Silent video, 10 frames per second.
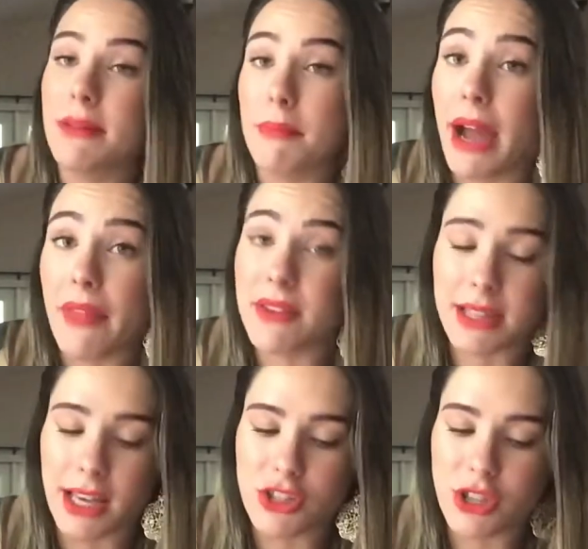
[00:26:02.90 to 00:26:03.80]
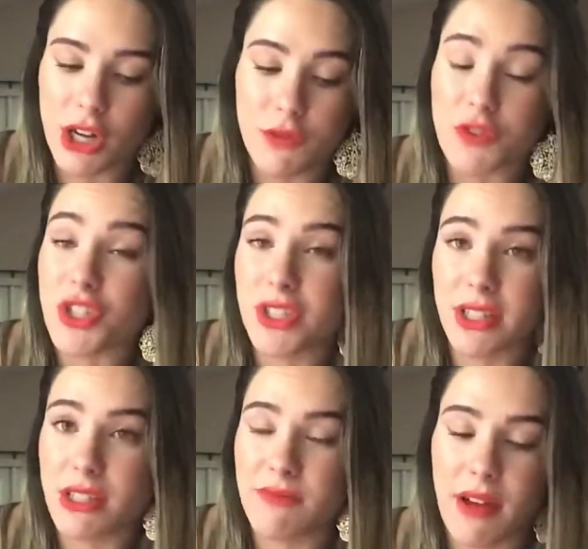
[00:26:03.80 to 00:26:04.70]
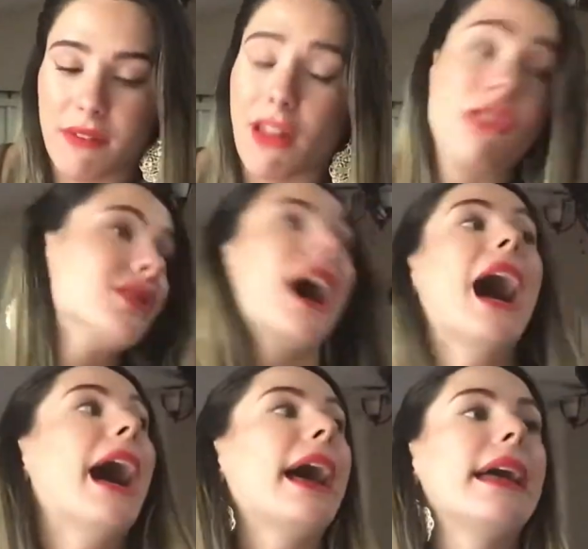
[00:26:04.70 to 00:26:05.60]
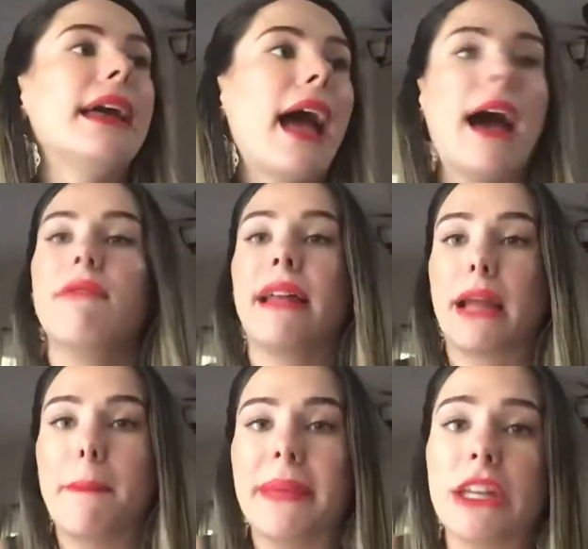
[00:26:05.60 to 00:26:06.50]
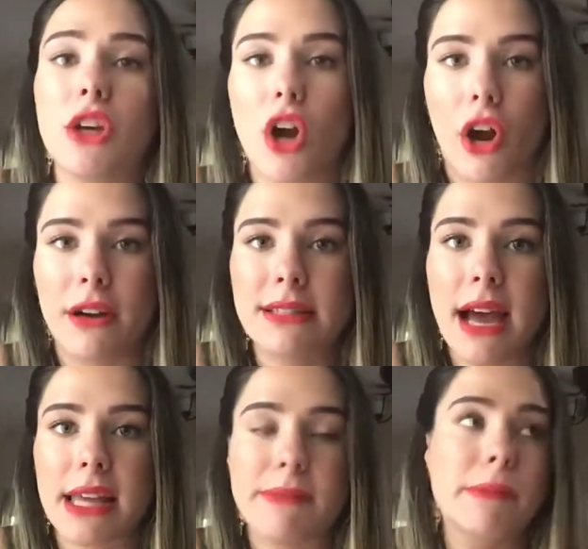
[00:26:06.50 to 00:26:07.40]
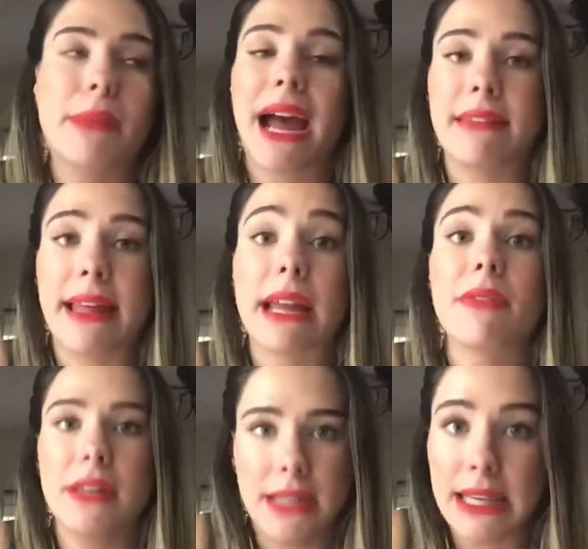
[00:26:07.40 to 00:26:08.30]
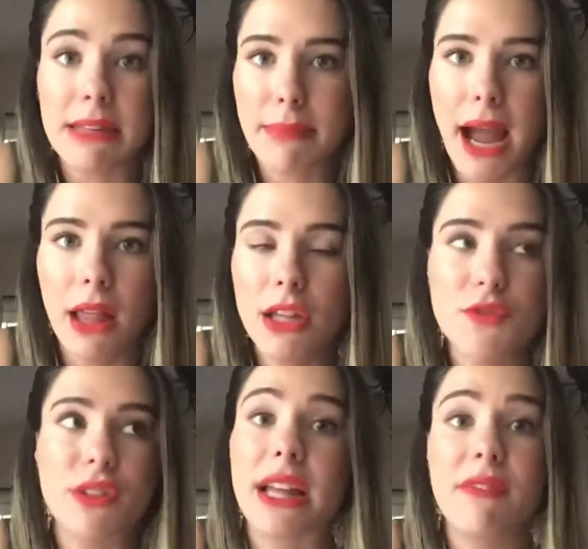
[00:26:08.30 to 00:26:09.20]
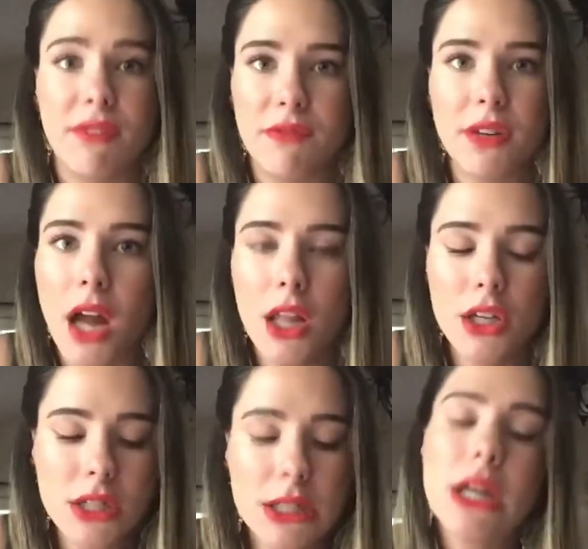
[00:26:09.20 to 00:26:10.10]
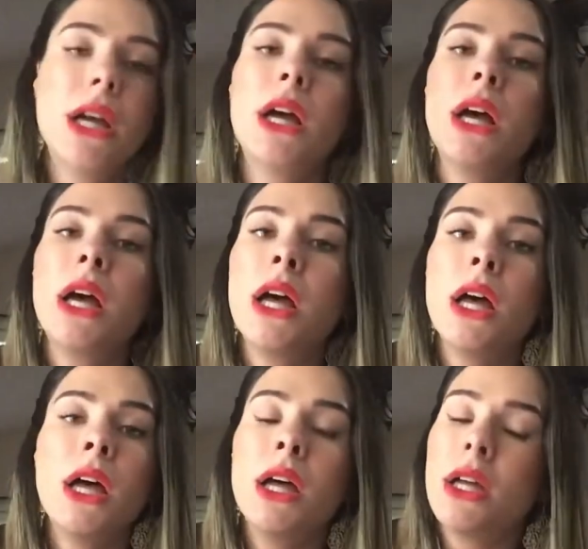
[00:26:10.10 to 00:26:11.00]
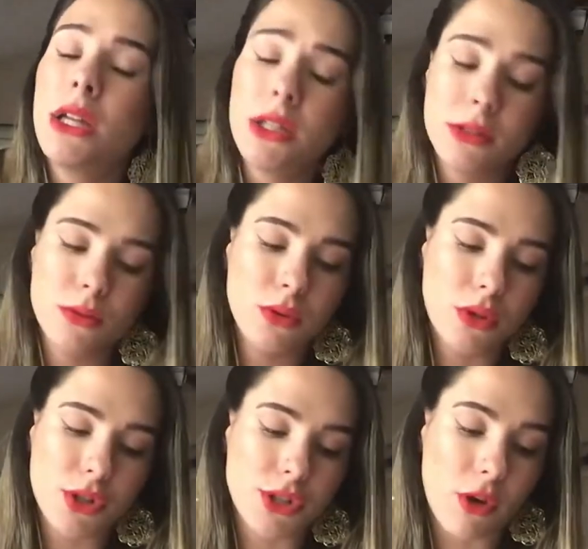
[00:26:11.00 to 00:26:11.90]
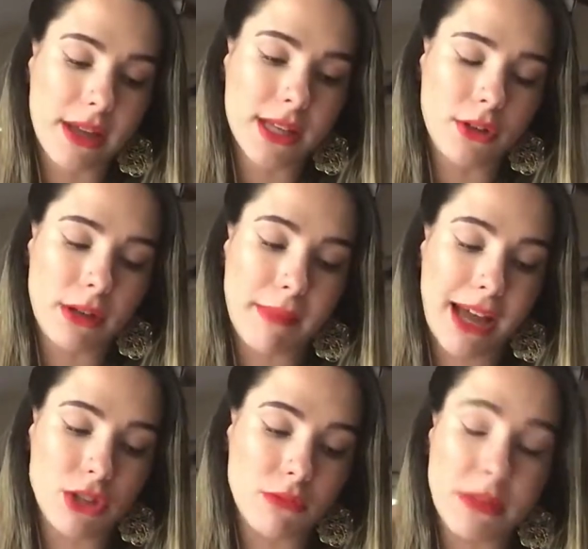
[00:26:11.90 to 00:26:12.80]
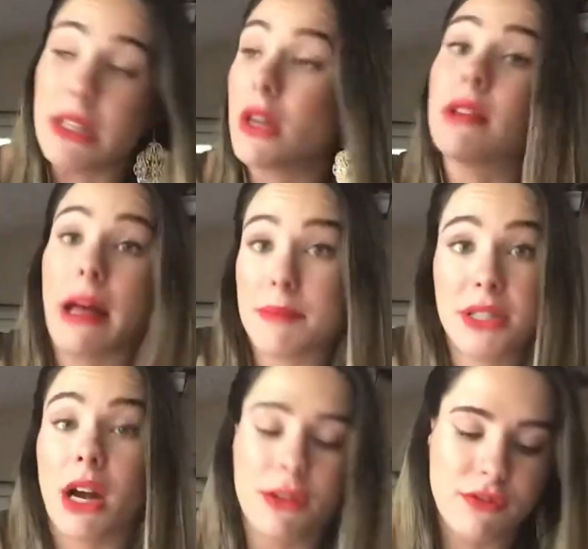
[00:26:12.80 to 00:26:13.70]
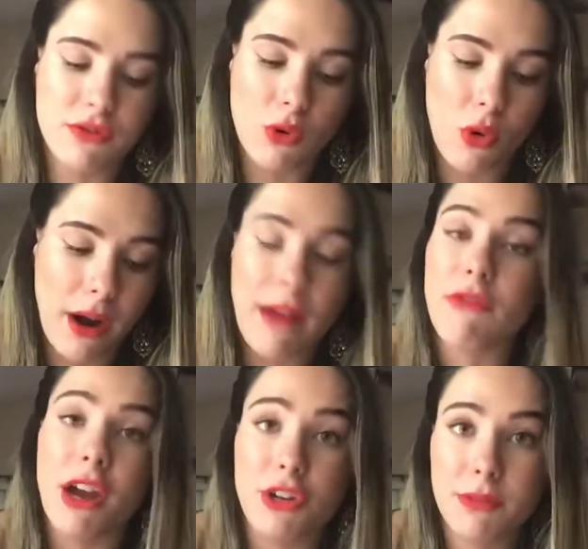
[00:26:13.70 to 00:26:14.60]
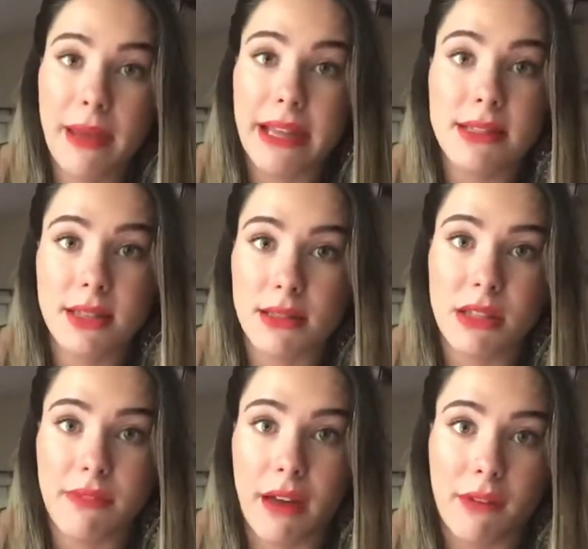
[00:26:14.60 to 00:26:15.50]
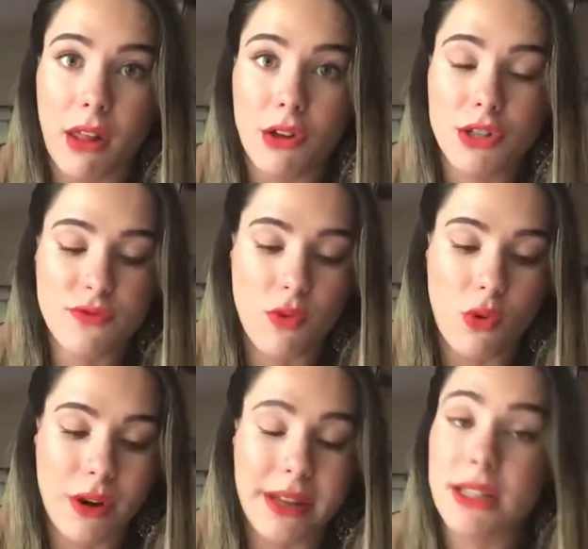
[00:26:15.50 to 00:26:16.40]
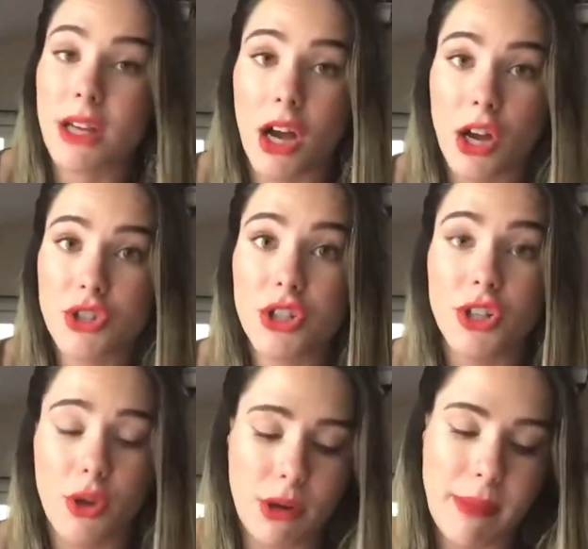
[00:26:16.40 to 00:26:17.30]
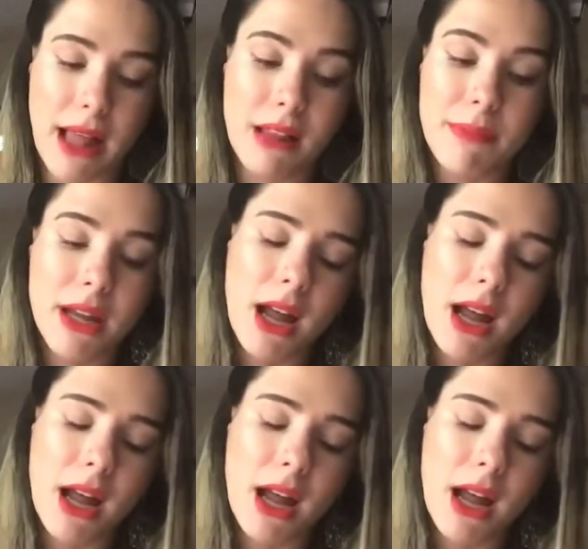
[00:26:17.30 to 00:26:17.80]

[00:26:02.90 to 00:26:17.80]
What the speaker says: buy this eyeshadow for $65. I have like a mini heart attack even buying like the Naked palettes for like $50. Whew, so I couldn't imagine me collapsing on the floor after I just paid $65 for a Natasha Denona palette, but